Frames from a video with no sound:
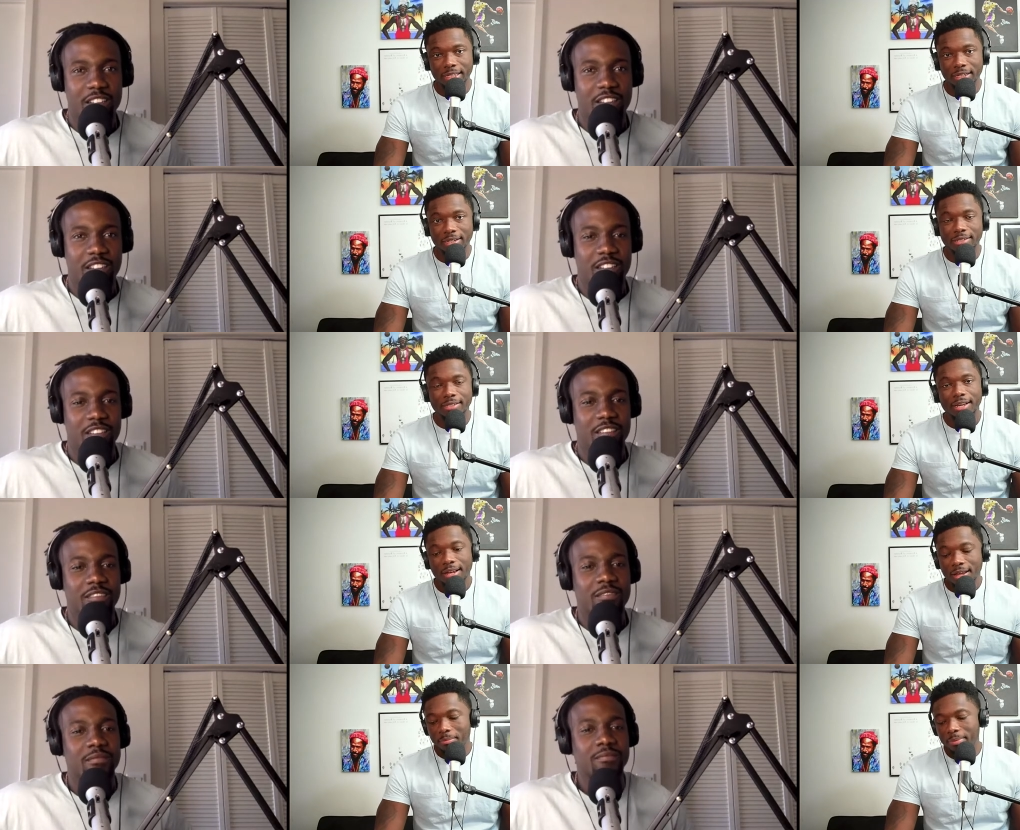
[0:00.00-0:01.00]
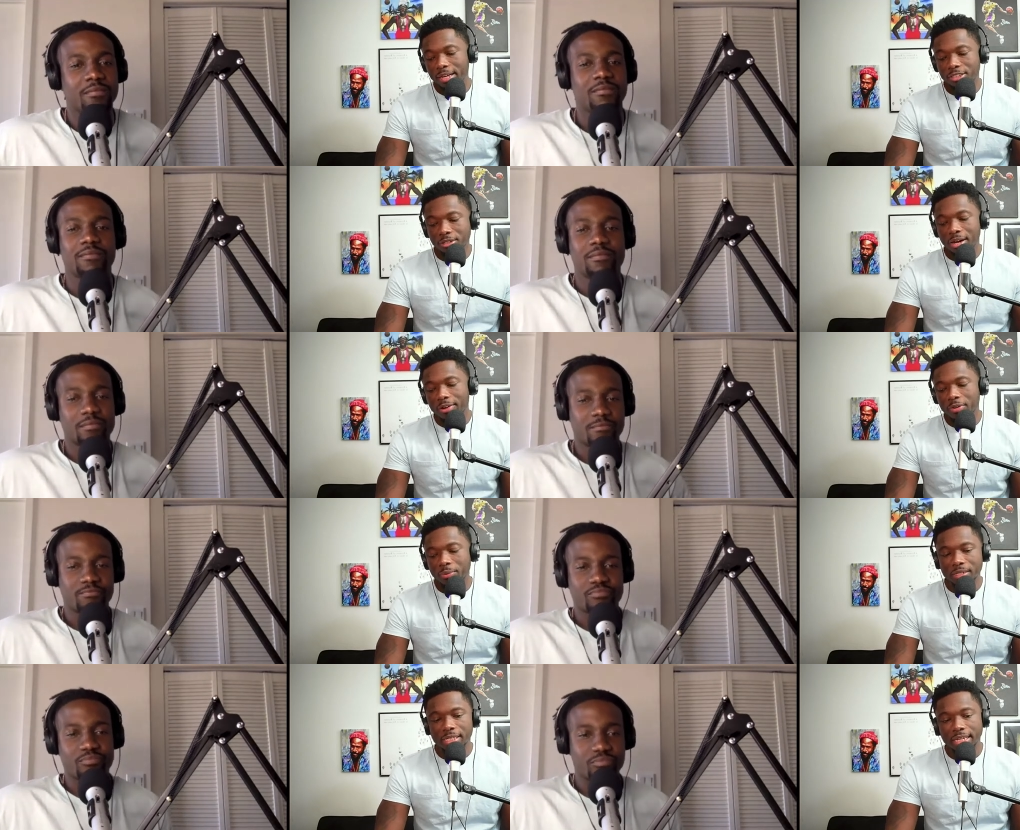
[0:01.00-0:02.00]
Speaker 1: looks. Make sure
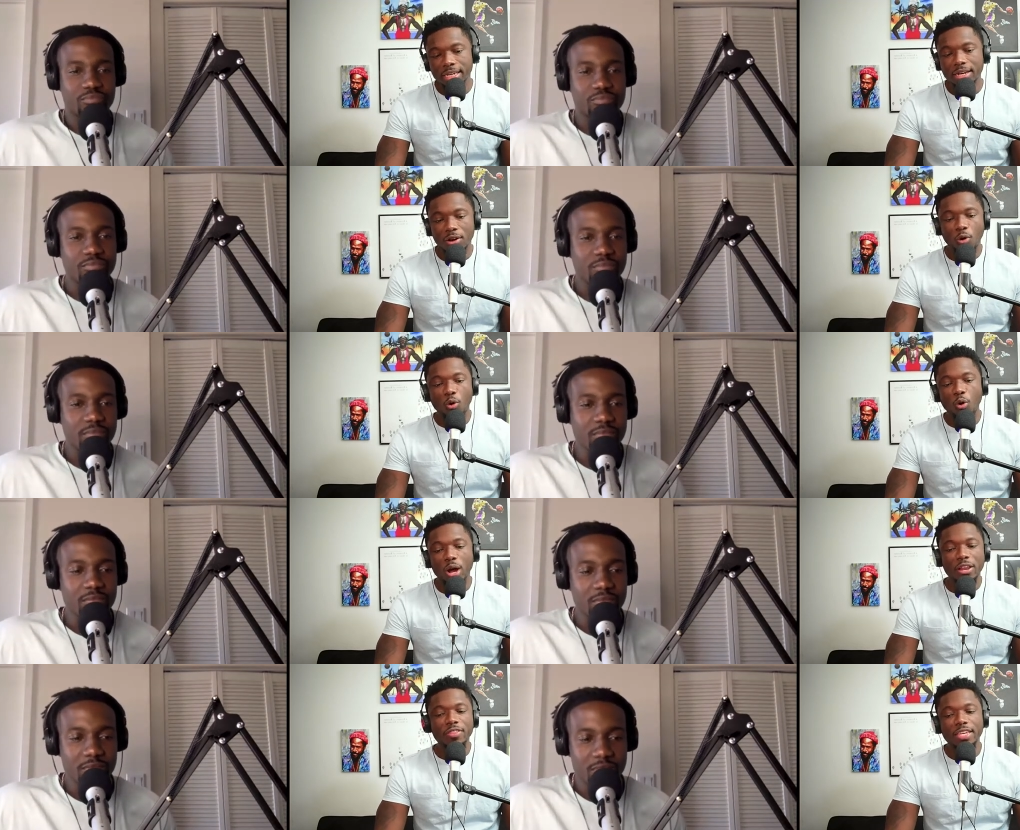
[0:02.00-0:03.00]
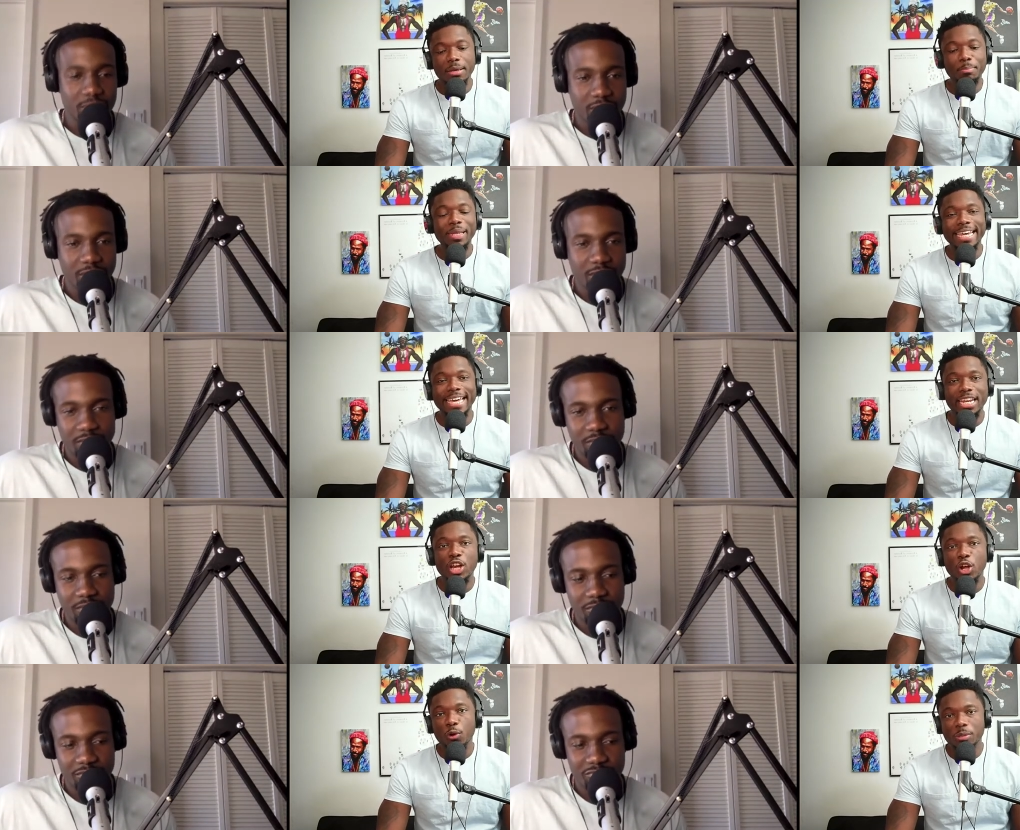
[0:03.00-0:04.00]
everyone's in on the plan.
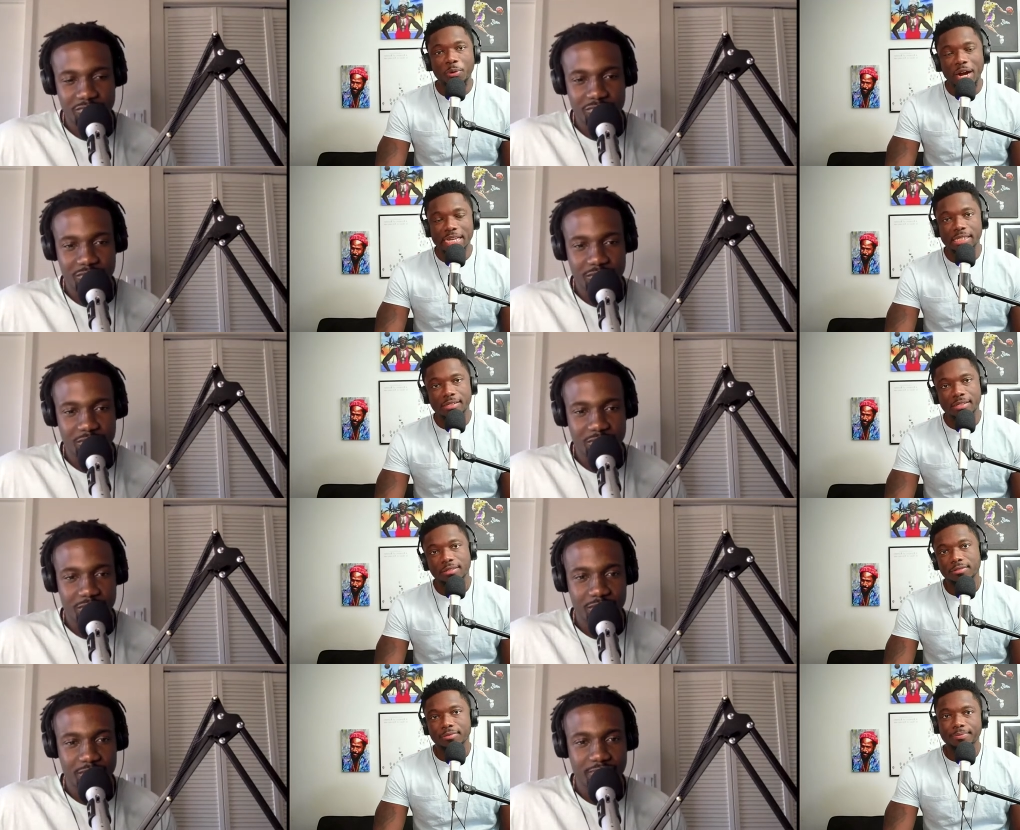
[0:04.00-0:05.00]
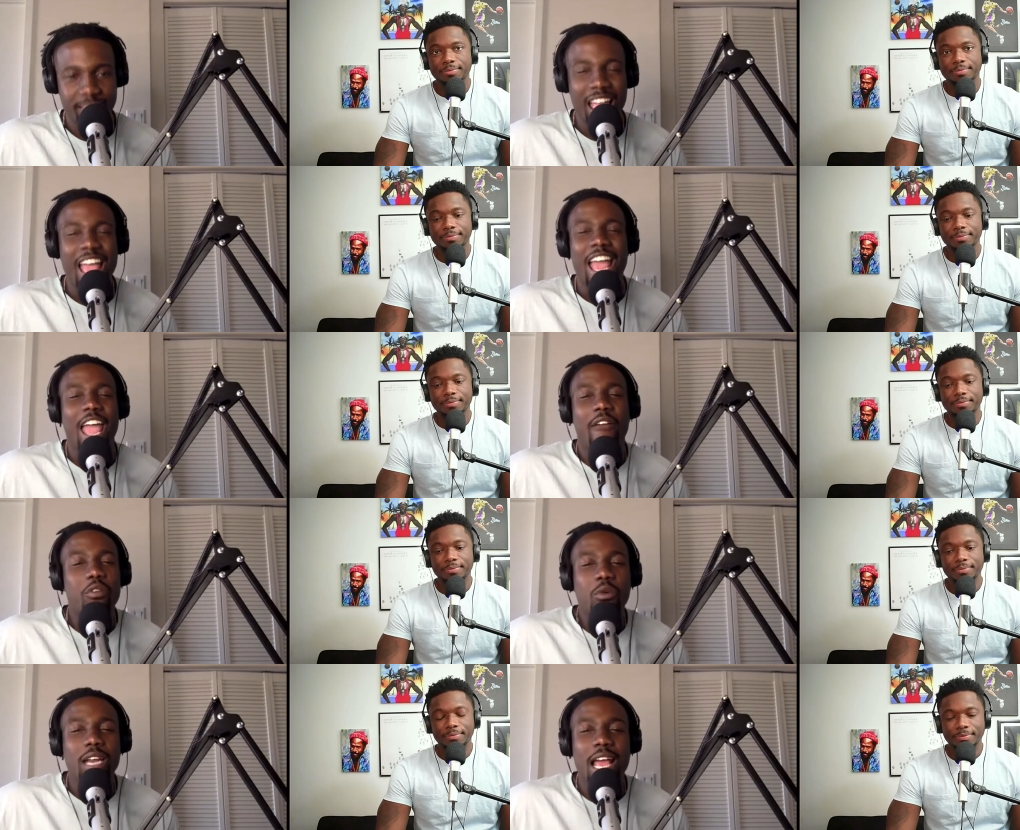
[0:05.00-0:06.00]
No surprises.
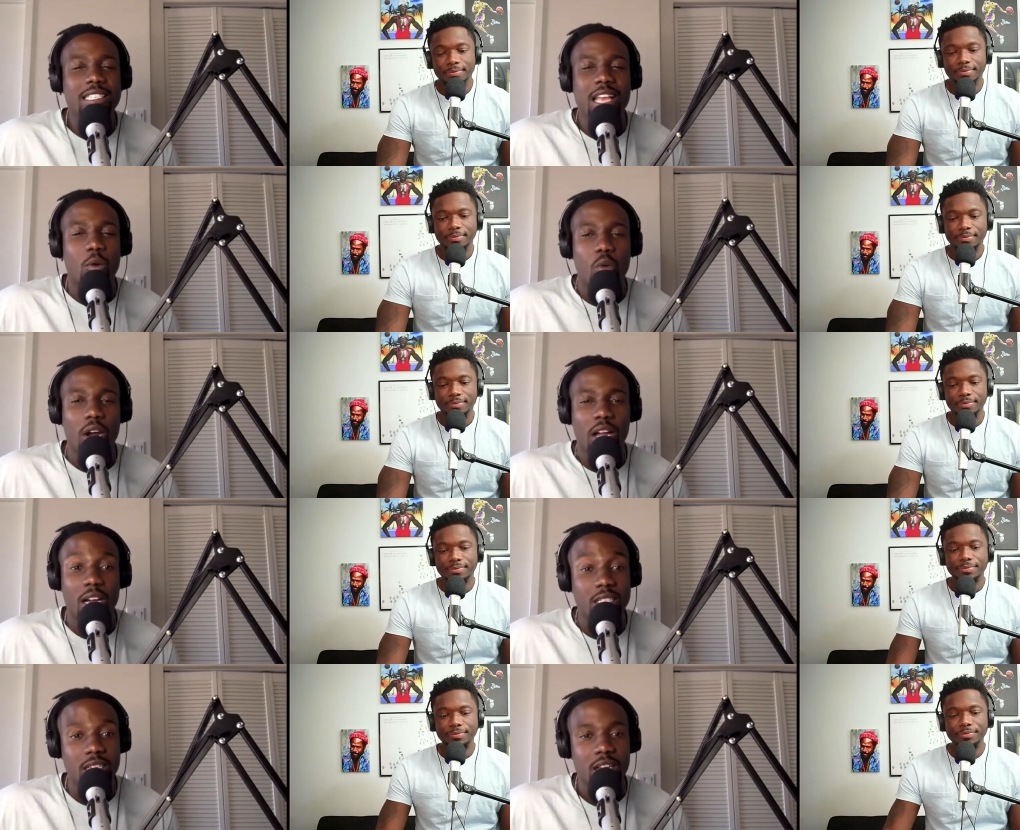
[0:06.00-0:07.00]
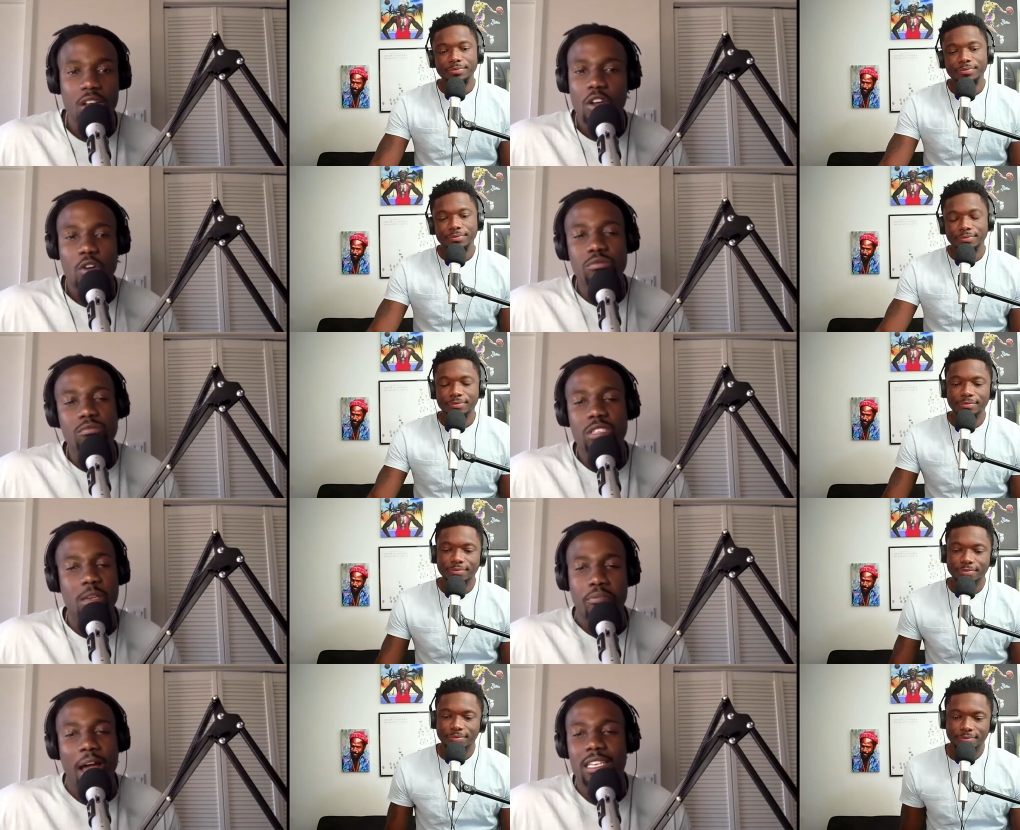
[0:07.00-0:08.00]
Speaker 2: Everyone has that one cousin who
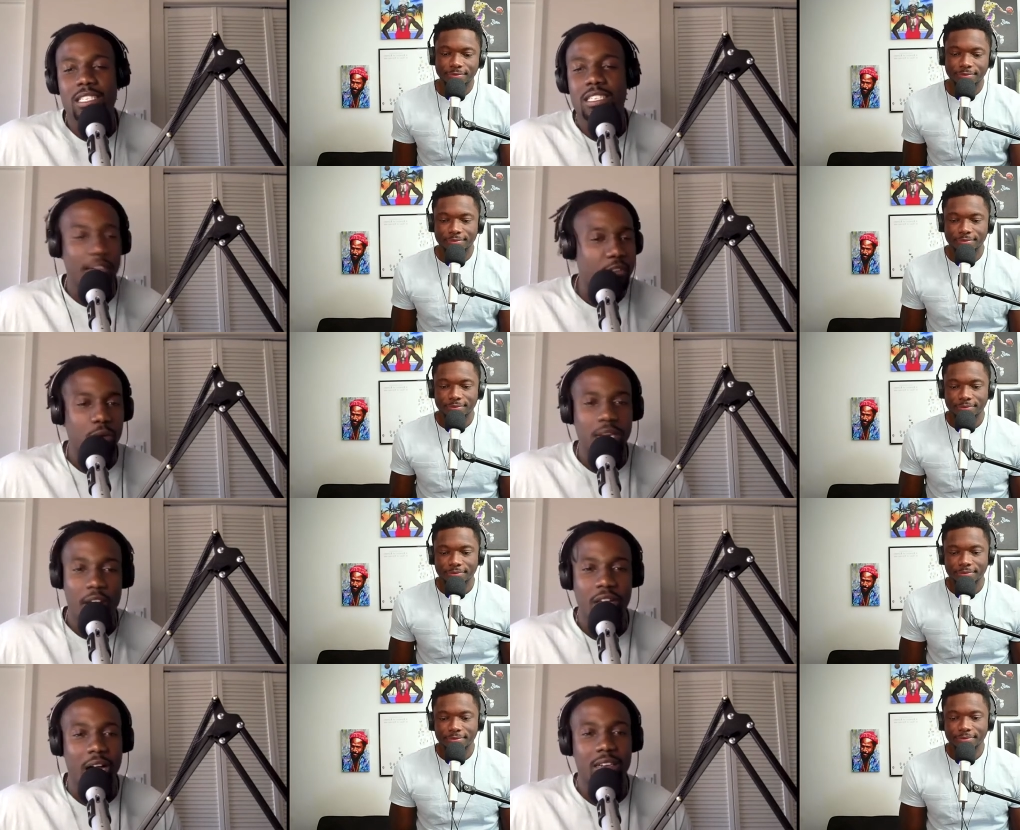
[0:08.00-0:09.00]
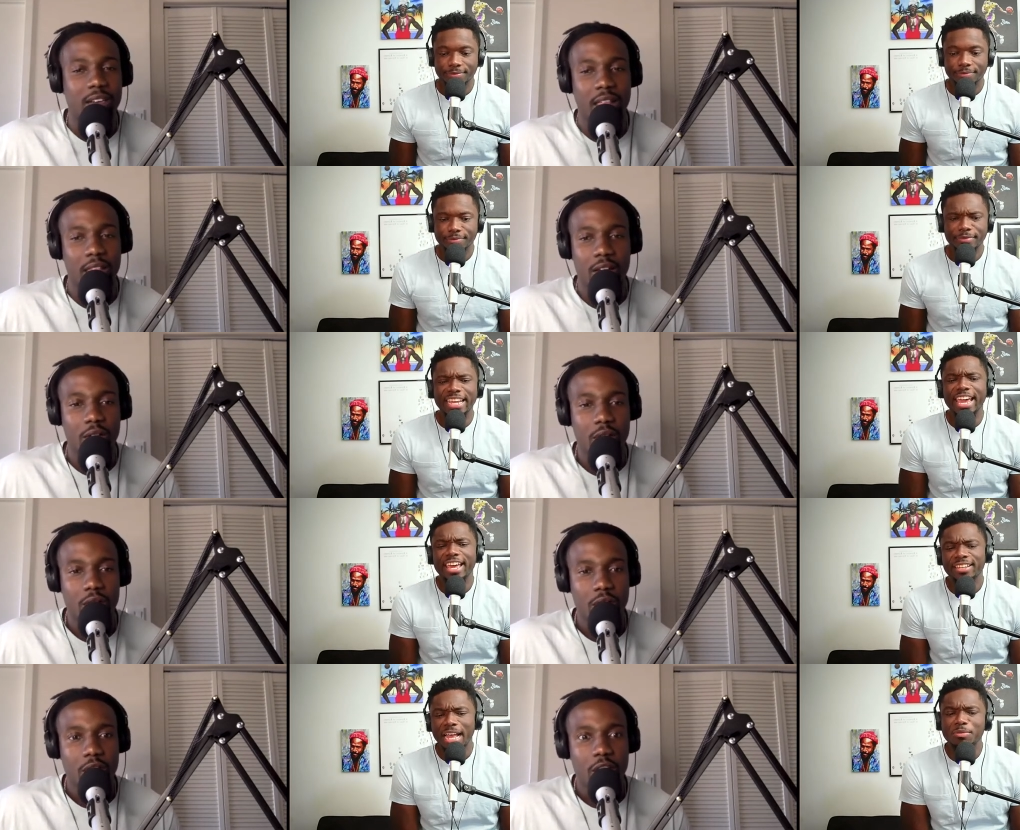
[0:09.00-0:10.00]
surprises everyone every holiday, though.
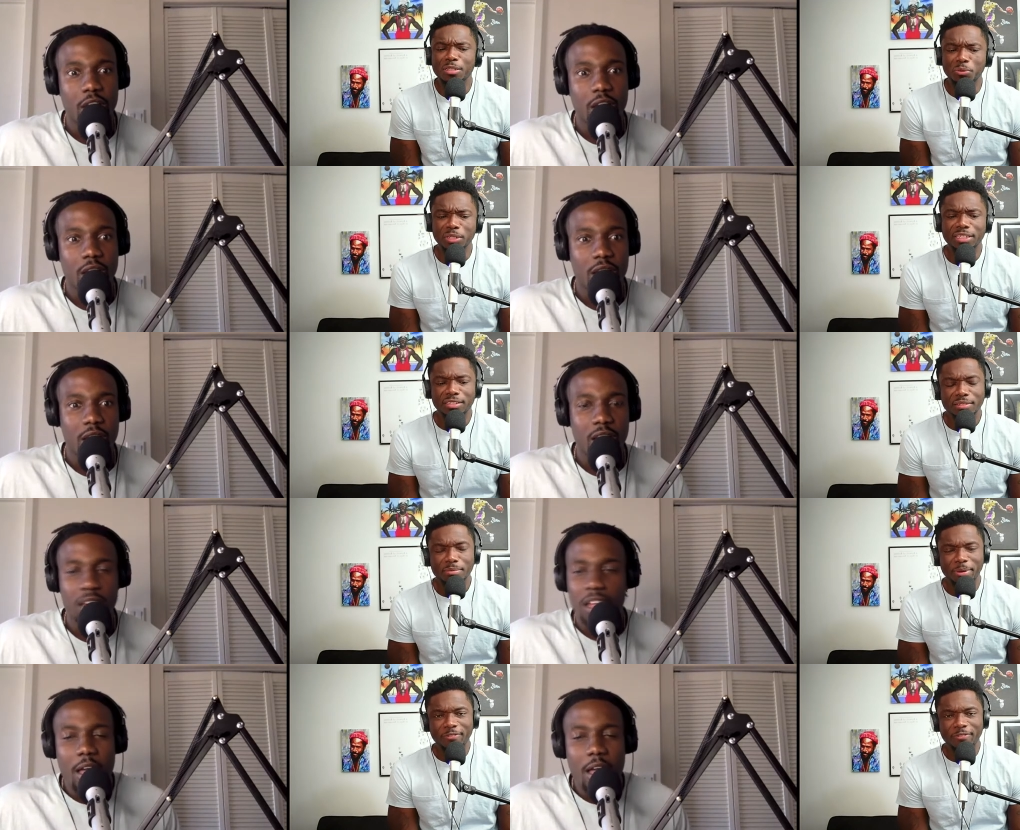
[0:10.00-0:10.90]
Speaker 1: Absolutely. Big